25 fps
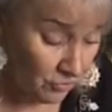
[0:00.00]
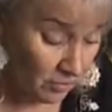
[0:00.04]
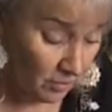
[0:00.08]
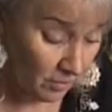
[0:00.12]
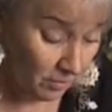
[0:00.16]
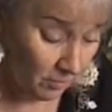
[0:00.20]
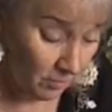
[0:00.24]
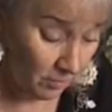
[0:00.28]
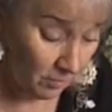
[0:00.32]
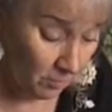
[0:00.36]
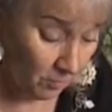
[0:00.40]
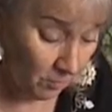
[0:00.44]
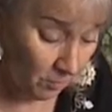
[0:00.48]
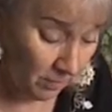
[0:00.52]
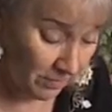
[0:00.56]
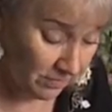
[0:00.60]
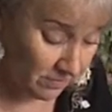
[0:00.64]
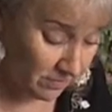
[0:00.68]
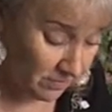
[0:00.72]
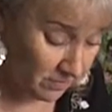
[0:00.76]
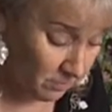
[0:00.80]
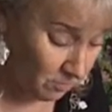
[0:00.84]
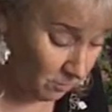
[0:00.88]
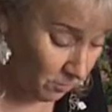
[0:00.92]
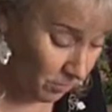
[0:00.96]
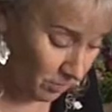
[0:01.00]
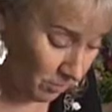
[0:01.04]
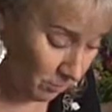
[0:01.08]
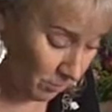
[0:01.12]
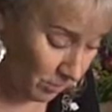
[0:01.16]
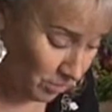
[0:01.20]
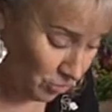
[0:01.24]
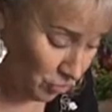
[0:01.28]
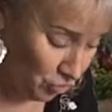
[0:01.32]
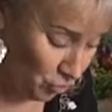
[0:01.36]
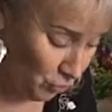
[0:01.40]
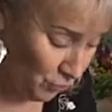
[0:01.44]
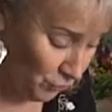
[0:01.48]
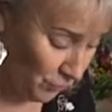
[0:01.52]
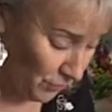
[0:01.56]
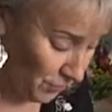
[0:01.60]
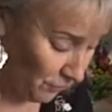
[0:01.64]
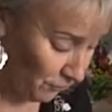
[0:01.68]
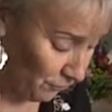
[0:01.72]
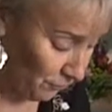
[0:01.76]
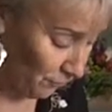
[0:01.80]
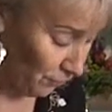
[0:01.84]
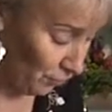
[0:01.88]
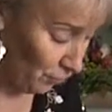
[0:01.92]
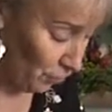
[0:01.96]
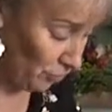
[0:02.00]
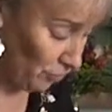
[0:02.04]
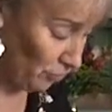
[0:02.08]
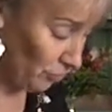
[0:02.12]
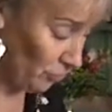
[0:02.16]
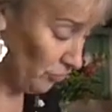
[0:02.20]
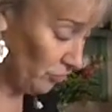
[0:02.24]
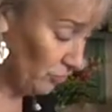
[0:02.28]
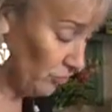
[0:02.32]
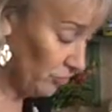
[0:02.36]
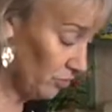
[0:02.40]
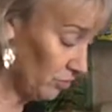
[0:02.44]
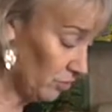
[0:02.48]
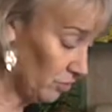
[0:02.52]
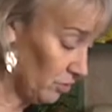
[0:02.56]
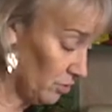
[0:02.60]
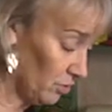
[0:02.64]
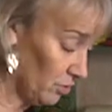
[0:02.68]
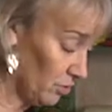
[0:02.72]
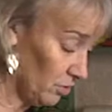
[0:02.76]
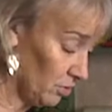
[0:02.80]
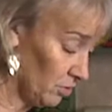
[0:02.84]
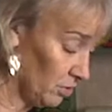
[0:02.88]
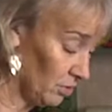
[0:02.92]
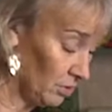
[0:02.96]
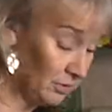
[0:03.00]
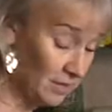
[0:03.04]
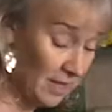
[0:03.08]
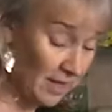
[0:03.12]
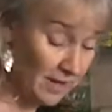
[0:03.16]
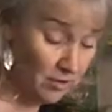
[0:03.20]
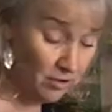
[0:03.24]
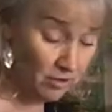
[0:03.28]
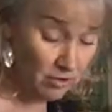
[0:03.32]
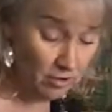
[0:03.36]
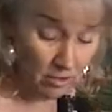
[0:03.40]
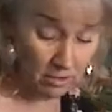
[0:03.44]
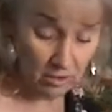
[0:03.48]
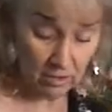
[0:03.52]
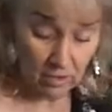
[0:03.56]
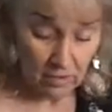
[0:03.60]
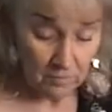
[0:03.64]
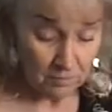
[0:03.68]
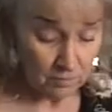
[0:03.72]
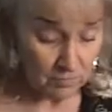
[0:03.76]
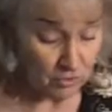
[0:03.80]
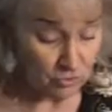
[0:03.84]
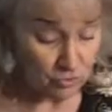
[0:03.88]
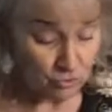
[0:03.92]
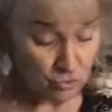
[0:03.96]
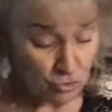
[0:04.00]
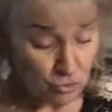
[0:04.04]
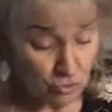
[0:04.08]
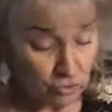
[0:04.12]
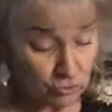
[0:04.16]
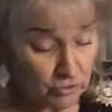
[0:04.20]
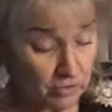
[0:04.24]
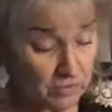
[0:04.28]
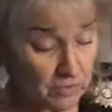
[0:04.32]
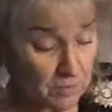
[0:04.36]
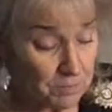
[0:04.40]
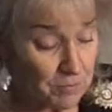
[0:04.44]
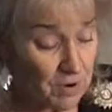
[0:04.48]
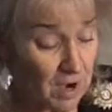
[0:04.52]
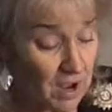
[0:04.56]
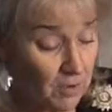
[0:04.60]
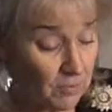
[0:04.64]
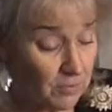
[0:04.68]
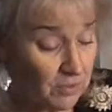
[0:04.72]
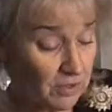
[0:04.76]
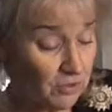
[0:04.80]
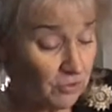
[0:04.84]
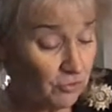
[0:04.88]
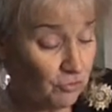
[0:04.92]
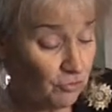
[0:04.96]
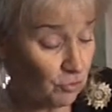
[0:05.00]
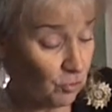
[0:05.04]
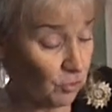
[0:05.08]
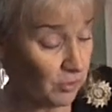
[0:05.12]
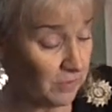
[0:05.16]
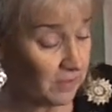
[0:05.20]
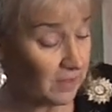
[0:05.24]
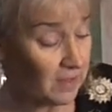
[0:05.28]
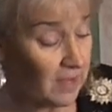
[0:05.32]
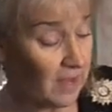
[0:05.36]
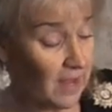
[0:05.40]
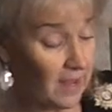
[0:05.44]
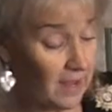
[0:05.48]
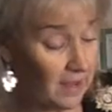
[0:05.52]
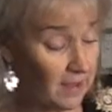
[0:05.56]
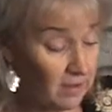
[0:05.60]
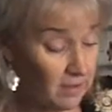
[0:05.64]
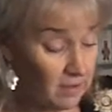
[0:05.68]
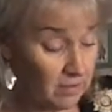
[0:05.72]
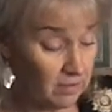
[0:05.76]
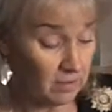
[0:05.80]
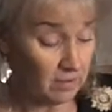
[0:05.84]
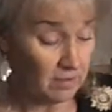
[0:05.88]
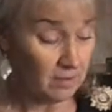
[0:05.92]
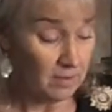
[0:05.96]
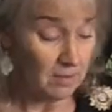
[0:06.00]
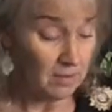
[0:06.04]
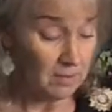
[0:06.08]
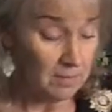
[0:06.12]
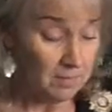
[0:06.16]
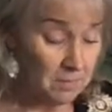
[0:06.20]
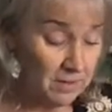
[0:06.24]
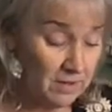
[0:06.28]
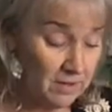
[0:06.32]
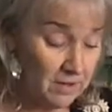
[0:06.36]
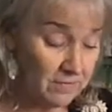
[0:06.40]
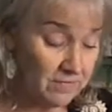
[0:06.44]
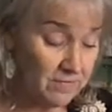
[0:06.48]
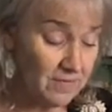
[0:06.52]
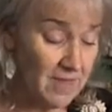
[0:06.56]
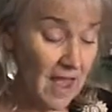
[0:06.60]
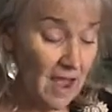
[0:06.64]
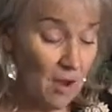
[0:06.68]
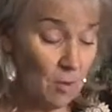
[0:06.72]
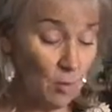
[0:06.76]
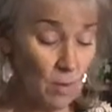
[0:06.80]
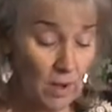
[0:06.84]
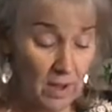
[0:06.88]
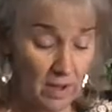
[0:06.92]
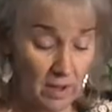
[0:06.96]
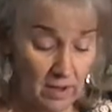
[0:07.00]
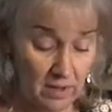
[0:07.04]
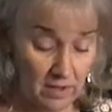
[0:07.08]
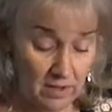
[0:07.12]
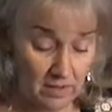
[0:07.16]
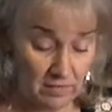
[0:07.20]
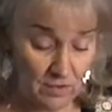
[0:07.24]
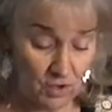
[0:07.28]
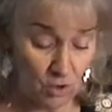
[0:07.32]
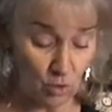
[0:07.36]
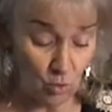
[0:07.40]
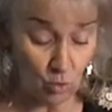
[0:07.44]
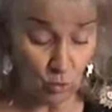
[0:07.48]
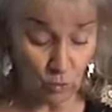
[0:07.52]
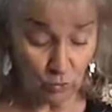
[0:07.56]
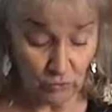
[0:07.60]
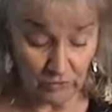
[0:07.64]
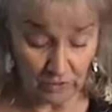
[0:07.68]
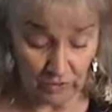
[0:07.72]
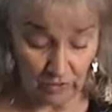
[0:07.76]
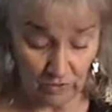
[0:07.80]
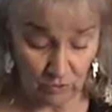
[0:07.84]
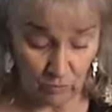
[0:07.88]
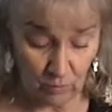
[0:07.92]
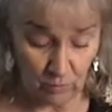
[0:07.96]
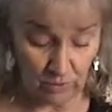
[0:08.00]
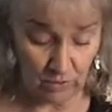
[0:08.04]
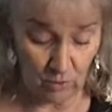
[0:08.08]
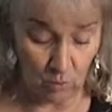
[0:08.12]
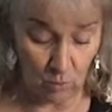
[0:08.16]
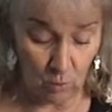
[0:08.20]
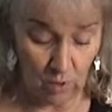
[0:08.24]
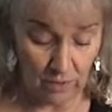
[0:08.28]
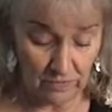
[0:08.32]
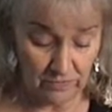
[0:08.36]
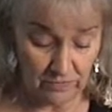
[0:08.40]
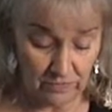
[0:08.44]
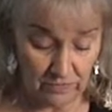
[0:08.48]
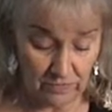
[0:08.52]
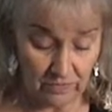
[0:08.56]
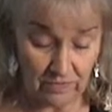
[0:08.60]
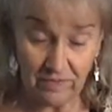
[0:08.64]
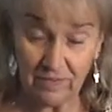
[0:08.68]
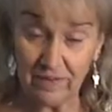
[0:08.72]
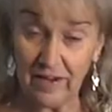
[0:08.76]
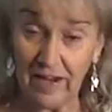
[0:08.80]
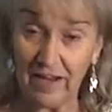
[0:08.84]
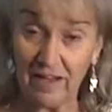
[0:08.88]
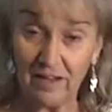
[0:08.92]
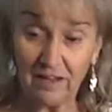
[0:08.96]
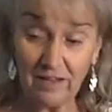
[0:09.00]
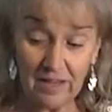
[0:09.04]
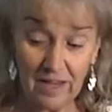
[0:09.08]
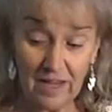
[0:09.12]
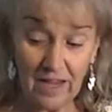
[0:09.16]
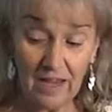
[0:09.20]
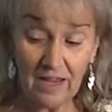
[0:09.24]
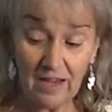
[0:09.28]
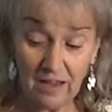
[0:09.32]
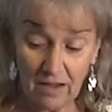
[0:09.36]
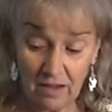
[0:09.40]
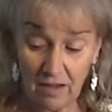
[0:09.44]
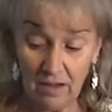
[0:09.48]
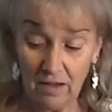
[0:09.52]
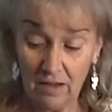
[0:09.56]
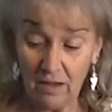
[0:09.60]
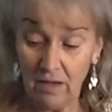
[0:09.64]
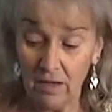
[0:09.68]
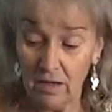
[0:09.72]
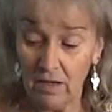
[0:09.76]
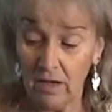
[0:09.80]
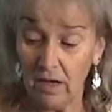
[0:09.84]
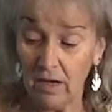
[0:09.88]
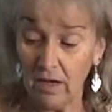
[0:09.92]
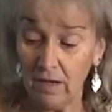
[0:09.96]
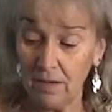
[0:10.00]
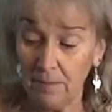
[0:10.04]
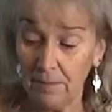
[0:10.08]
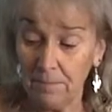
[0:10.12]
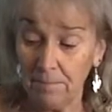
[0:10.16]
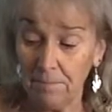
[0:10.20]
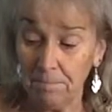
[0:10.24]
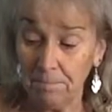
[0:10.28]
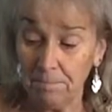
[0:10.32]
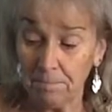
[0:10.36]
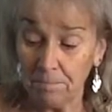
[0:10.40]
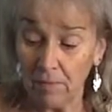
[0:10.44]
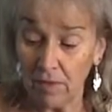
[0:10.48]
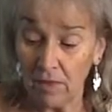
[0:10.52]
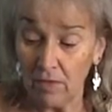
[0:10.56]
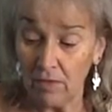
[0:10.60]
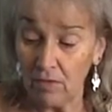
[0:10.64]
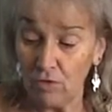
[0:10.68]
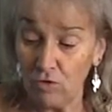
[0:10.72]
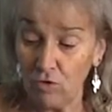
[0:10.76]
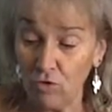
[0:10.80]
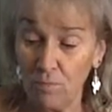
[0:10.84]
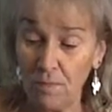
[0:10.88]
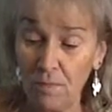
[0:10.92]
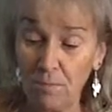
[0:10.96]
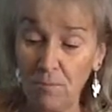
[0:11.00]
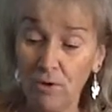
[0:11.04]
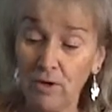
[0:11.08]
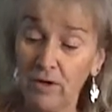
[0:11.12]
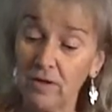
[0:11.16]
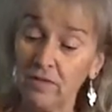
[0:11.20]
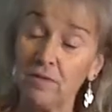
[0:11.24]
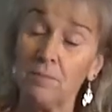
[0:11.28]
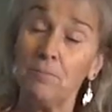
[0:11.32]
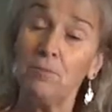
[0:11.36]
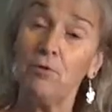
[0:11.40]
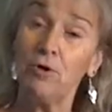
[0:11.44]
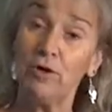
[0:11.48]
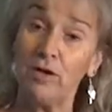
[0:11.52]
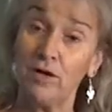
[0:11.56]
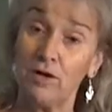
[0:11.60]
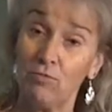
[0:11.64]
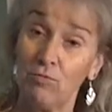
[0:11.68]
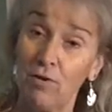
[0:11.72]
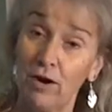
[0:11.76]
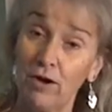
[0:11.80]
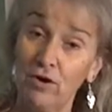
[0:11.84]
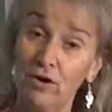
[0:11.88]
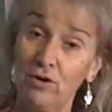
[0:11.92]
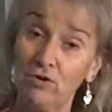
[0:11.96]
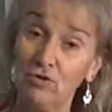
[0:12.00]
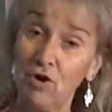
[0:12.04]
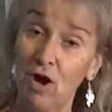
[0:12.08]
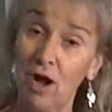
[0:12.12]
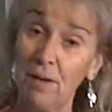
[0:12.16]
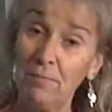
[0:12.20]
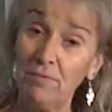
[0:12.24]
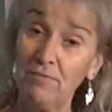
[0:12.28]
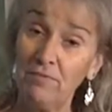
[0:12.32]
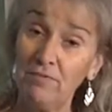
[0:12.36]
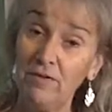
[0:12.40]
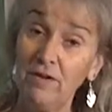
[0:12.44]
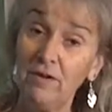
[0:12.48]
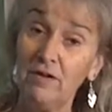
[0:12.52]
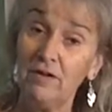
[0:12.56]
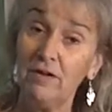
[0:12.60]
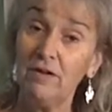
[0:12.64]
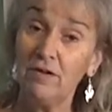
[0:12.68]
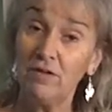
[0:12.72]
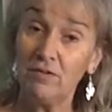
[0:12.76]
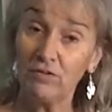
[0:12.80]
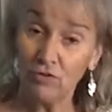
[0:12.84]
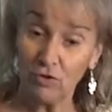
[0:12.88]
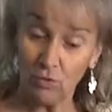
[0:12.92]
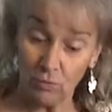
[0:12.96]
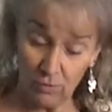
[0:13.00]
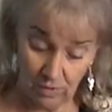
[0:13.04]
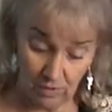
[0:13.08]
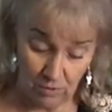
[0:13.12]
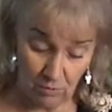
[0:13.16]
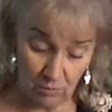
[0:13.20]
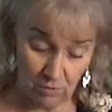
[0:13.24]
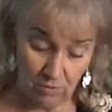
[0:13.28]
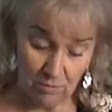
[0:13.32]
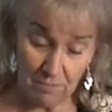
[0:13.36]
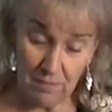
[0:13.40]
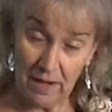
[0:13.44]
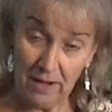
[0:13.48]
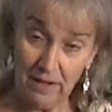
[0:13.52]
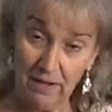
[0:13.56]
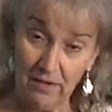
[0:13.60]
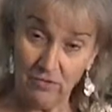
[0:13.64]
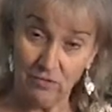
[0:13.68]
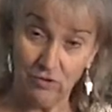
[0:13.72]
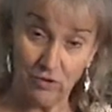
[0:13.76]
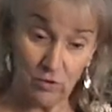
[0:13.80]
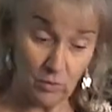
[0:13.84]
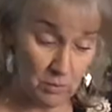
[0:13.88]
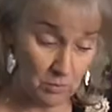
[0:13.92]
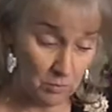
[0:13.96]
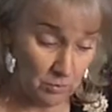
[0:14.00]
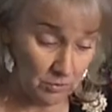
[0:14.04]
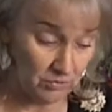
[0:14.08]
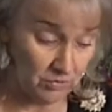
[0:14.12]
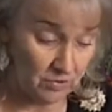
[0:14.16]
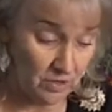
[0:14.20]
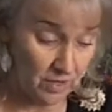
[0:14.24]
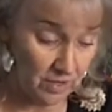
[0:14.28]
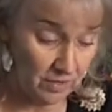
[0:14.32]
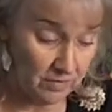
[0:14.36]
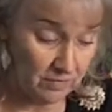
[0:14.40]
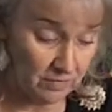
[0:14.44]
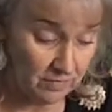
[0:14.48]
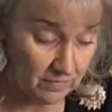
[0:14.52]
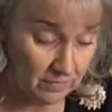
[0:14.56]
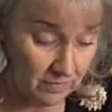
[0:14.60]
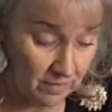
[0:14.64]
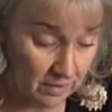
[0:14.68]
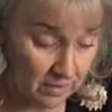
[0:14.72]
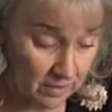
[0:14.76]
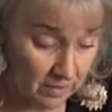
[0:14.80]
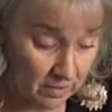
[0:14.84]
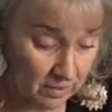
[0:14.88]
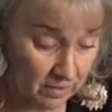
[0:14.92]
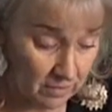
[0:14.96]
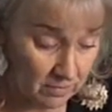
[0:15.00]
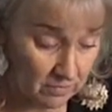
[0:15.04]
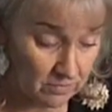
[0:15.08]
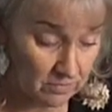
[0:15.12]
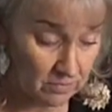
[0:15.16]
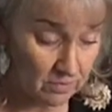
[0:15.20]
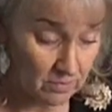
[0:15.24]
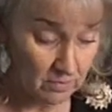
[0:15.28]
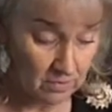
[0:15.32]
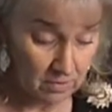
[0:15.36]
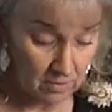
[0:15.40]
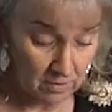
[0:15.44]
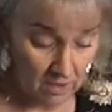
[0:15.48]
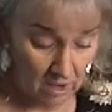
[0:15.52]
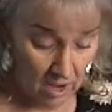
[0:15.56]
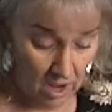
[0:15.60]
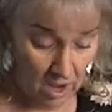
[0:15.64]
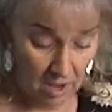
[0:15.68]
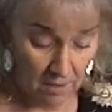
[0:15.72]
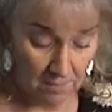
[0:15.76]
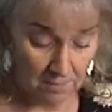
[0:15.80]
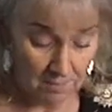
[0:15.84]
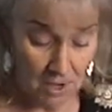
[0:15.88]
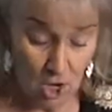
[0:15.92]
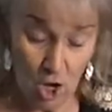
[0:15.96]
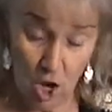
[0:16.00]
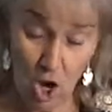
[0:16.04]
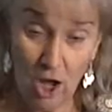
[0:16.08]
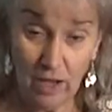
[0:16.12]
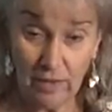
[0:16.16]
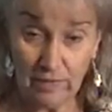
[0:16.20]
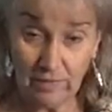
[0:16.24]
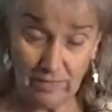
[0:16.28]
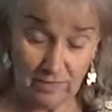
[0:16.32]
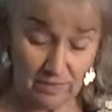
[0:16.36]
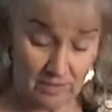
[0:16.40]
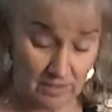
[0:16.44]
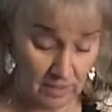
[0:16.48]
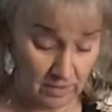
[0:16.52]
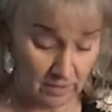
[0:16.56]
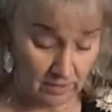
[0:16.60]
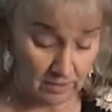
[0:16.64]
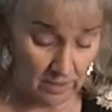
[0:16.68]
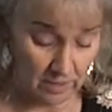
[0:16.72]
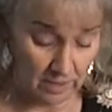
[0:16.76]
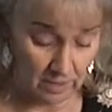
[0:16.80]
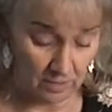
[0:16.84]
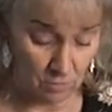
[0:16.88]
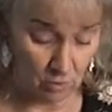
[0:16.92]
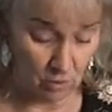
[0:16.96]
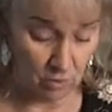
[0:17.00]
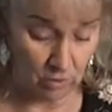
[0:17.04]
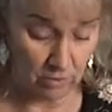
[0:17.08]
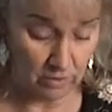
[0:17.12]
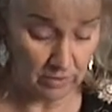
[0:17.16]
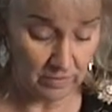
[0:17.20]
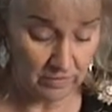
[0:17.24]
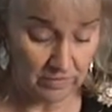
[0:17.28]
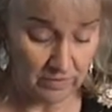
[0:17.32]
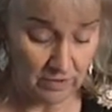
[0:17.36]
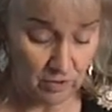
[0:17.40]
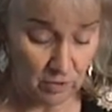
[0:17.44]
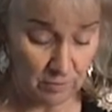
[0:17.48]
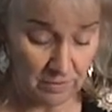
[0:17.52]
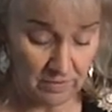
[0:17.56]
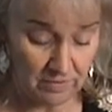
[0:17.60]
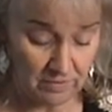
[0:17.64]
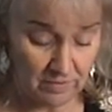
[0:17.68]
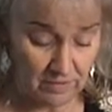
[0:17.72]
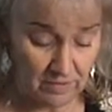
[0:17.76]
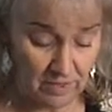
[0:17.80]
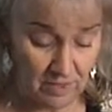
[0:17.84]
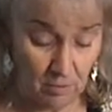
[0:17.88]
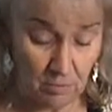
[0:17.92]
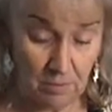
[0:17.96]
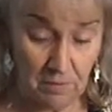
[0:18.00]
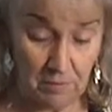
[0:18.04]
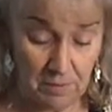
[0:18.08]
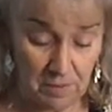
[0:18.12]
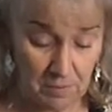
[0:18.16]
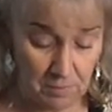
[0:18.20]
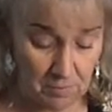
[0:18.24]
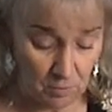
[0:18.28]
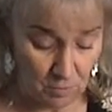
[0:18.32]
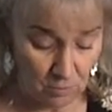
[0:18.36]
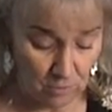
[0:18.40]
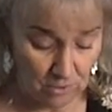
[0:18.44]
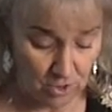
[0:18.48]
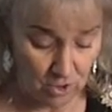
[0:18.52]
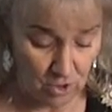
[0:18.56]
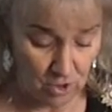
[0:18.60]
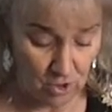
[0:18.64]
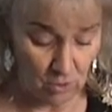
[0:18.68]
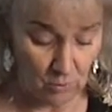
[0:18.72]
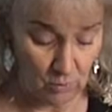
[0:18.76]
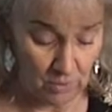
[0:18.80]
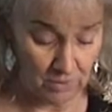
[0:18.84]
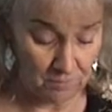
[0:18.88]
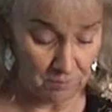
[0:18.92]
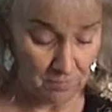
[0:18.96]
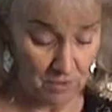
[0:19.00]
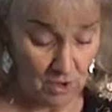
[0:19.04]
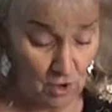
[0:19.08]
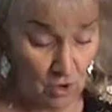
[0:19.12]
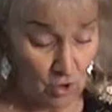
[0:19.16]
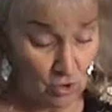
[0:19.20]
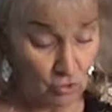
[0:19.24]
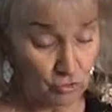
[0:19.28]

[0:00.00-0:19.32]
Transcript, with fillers: the, what's, what we do for the first layer is usually the brownies or the cake, because that way, in the old days when it was the stale cake, um, you'd be putting the pudding right on top of it, so it would make it so it was nice and um, not stale anymore. It'd still be stale, but people wouldn't know it.